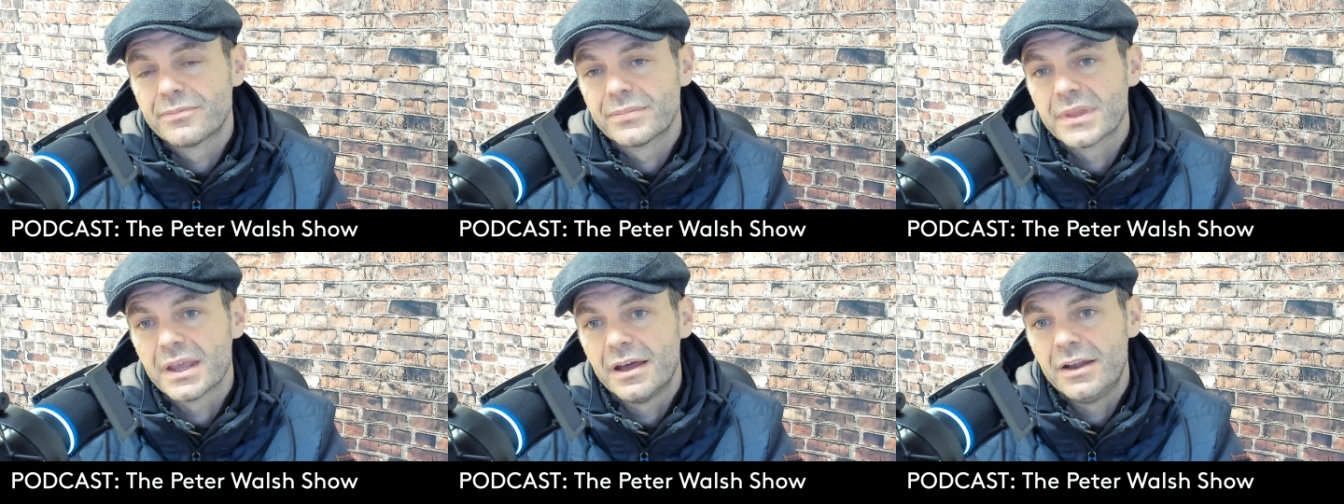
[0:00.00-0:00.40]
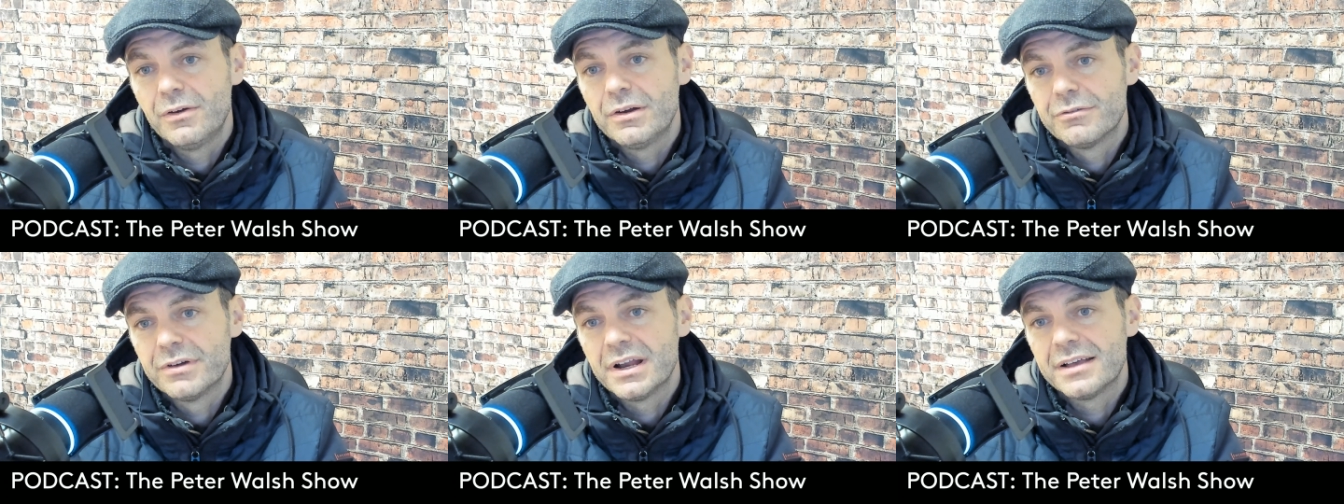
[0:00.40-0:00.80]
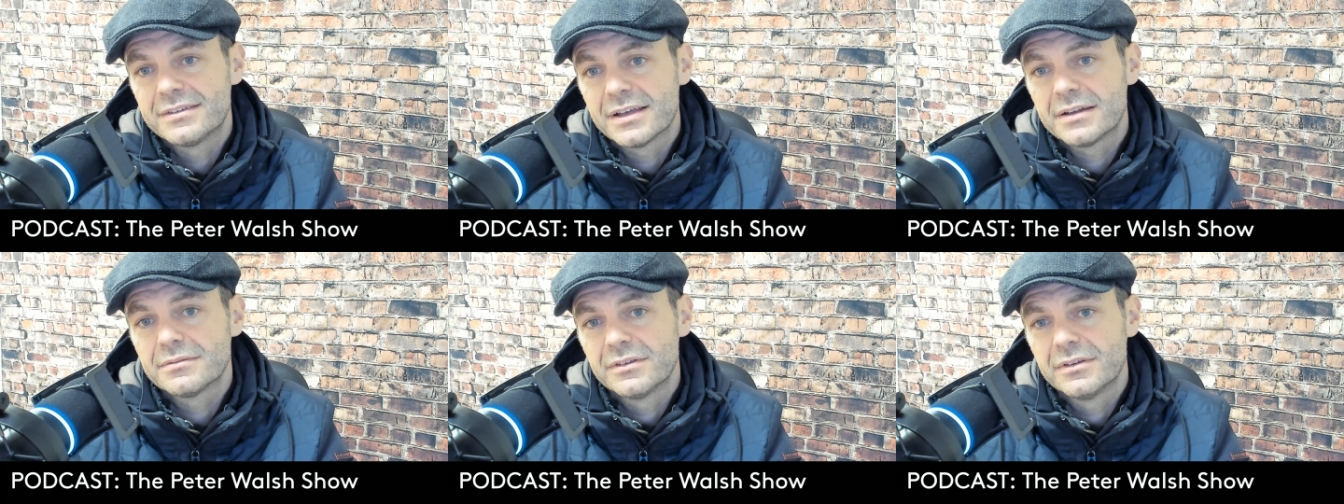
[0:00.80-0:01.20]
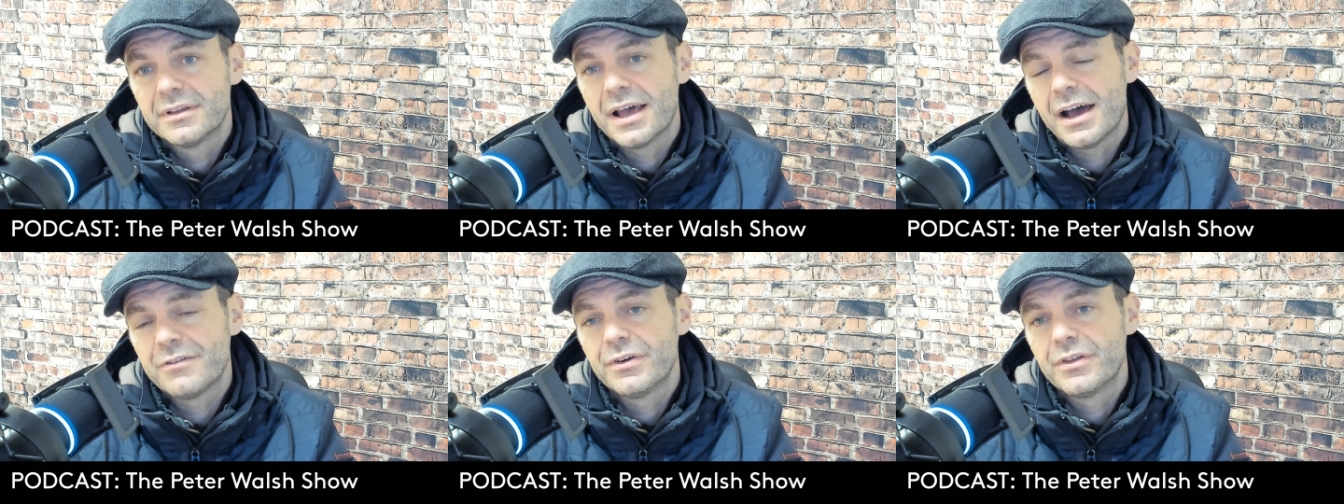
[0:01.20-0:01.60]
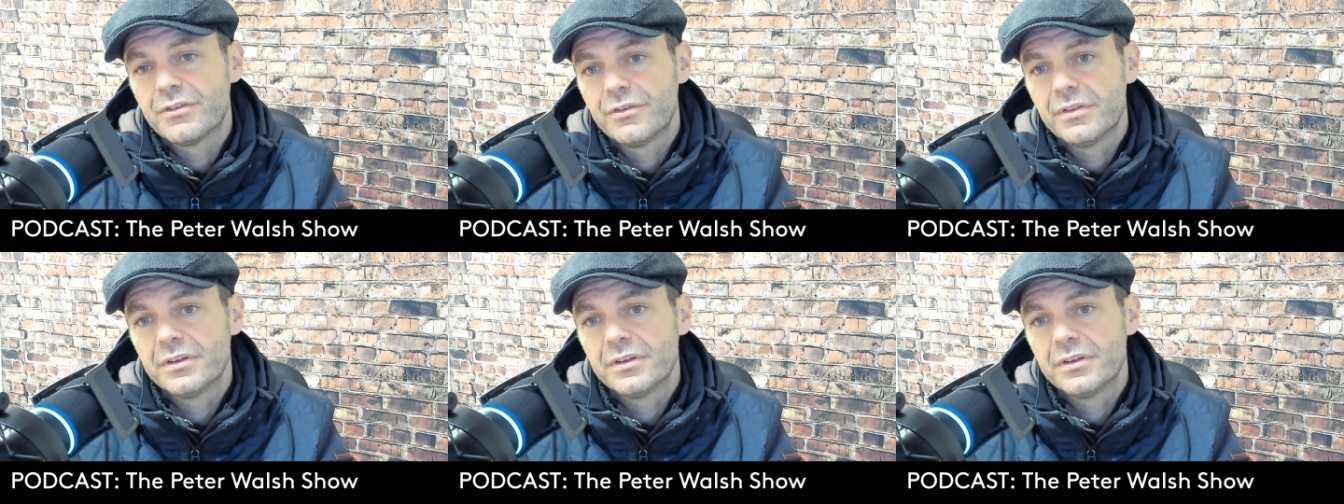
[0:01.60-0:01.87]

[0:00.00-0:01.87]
And I only realized that halfway through the